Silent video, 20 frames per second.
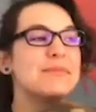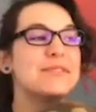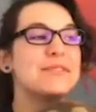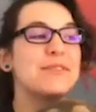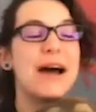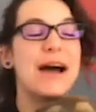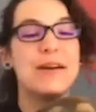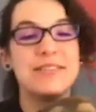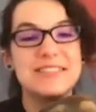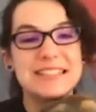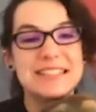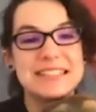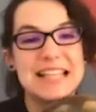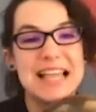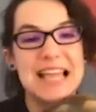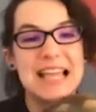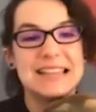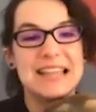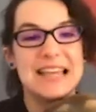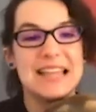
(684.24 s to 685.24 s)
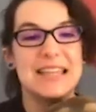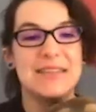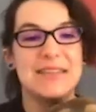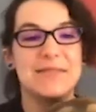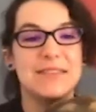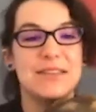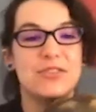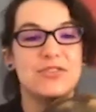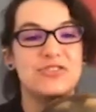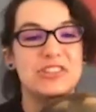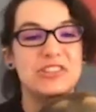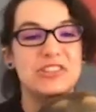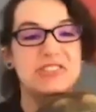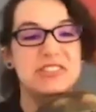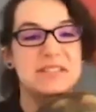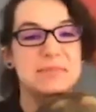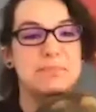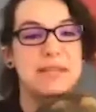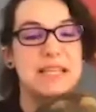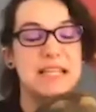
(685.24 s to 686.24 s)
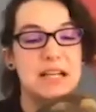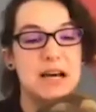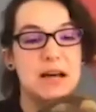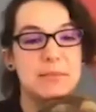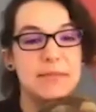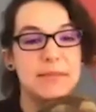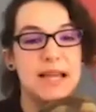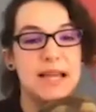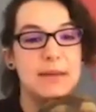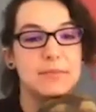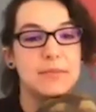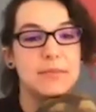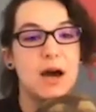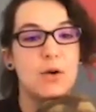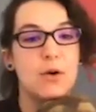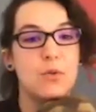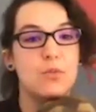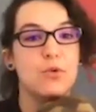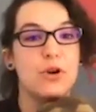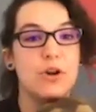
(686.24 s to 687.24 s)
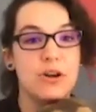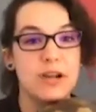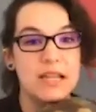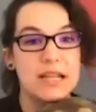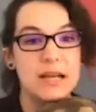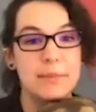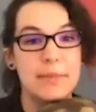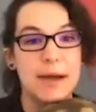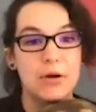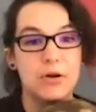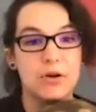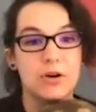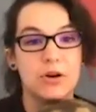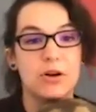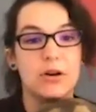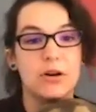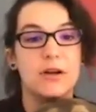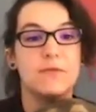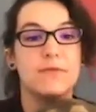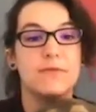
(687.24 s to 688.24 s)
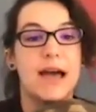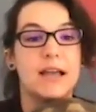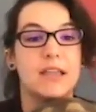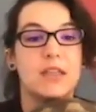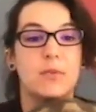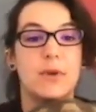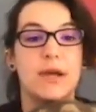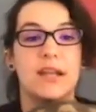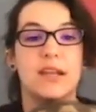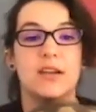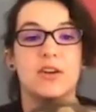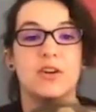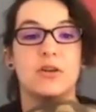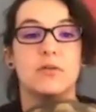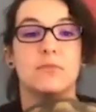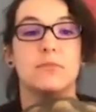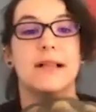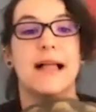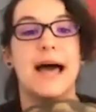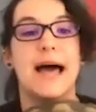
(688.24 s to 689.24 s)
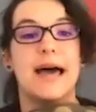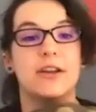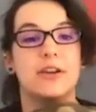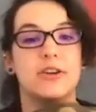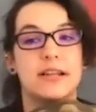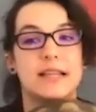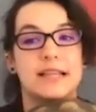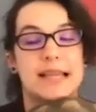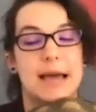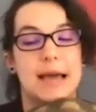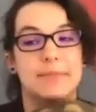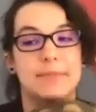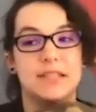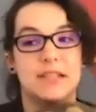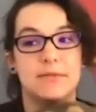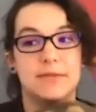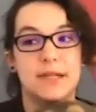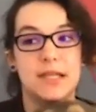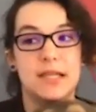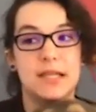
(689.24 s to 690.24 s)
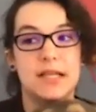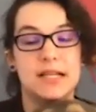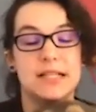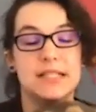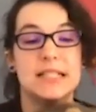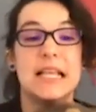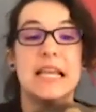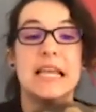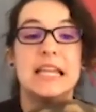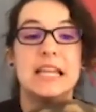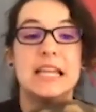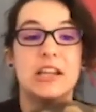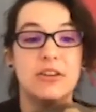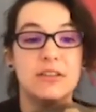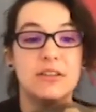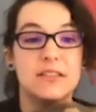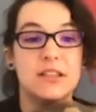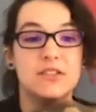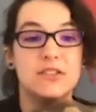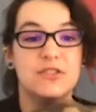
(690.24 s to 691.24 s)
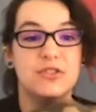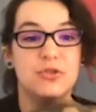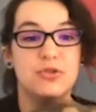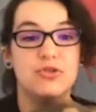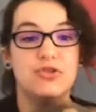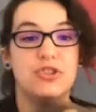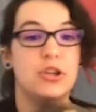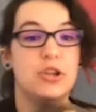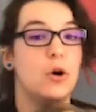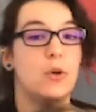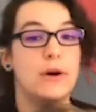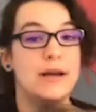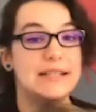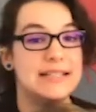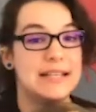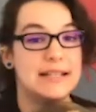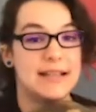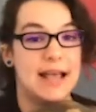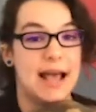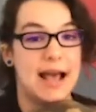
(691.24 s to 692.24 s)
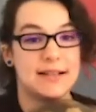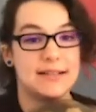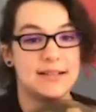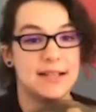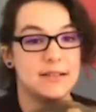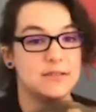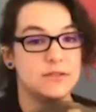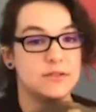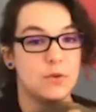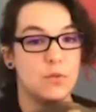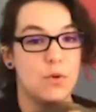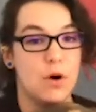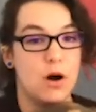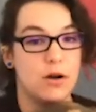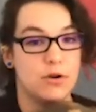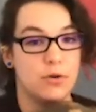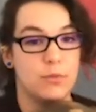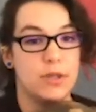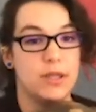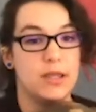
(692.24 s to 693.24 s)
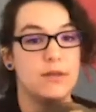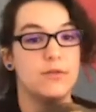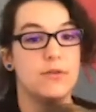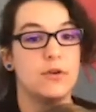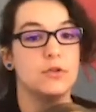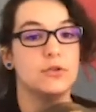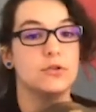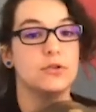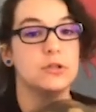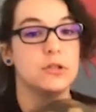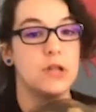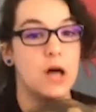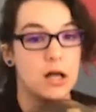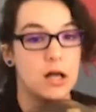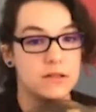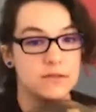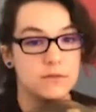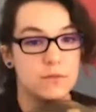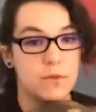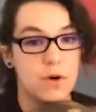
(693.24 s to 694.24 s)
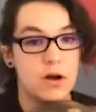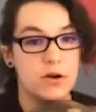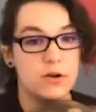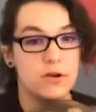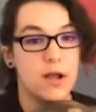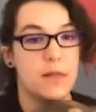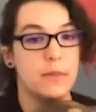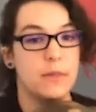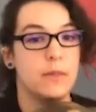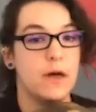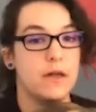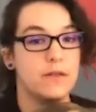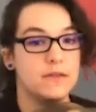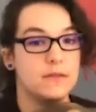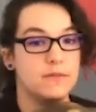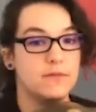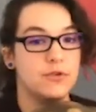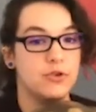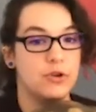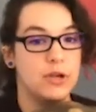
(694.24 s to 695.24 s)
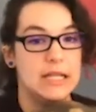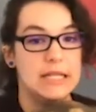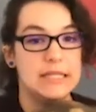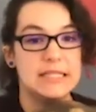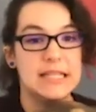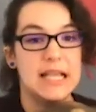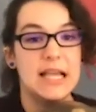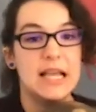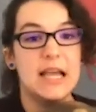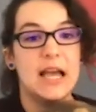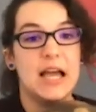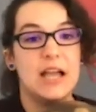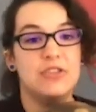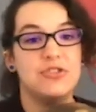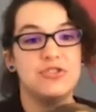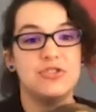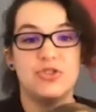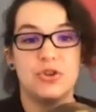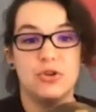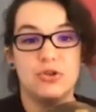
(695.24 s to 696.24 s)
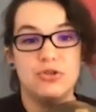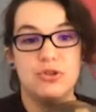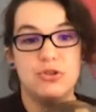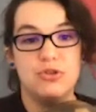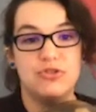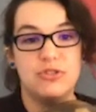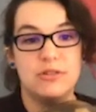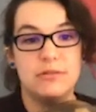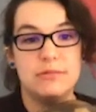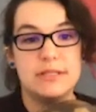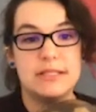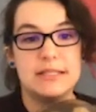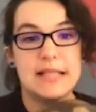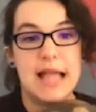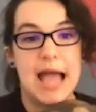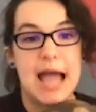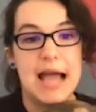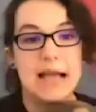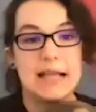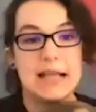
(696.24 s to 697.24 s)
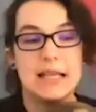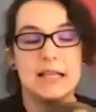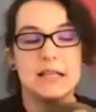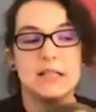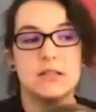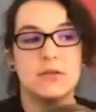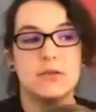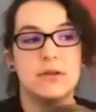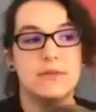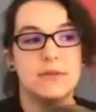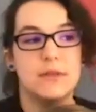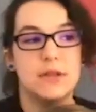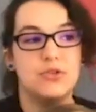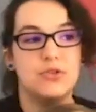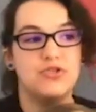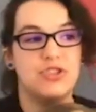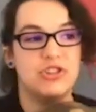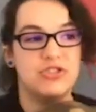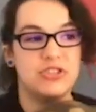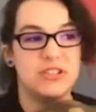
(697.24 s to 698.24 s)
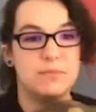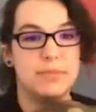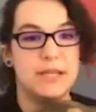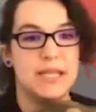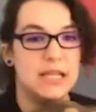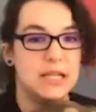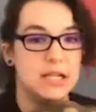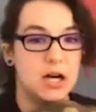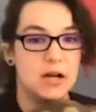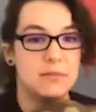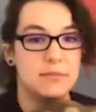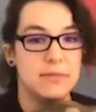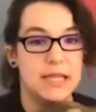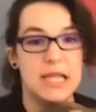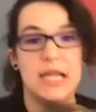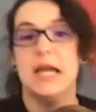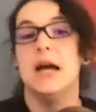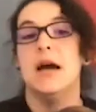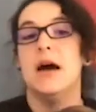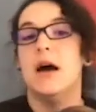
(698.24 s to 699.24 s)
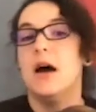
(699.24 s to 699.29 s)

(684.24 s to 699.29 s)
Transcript: So I was just saying that even though she just peed on me, I'm not worried about her evacuating her bladder in captivity, because here at the zoo, she always has access to water. We give her lots of water and lots of greens. I just showed you she was snacking, so even though she just peed on me,